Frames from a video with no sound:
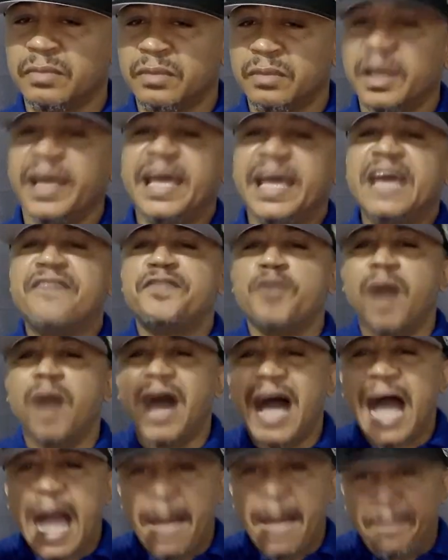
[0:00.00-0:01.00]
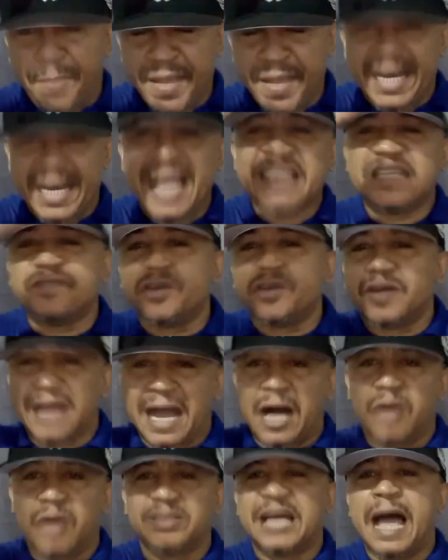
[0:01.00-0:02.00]
If you are happy, let's even
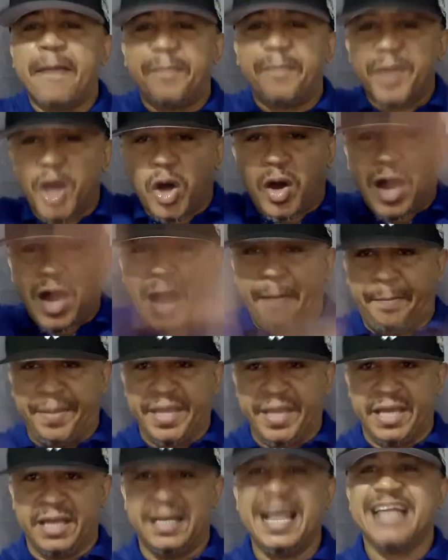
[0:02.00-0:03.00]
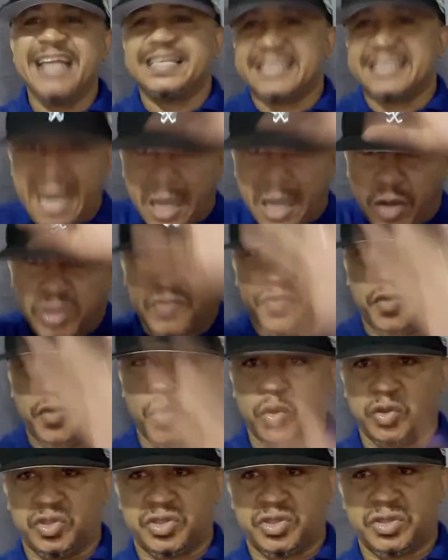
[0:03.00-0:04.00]
count, happy or unhappy. Let's count
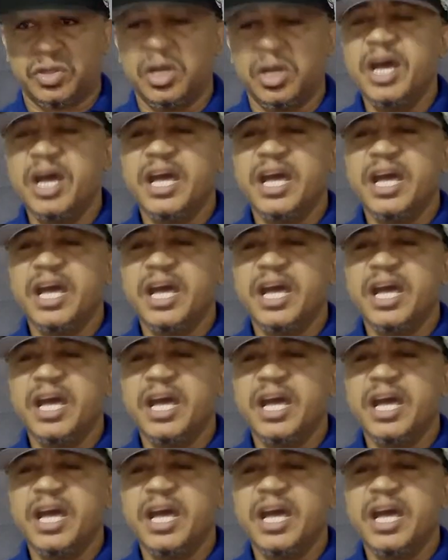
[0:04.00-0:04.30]
votes.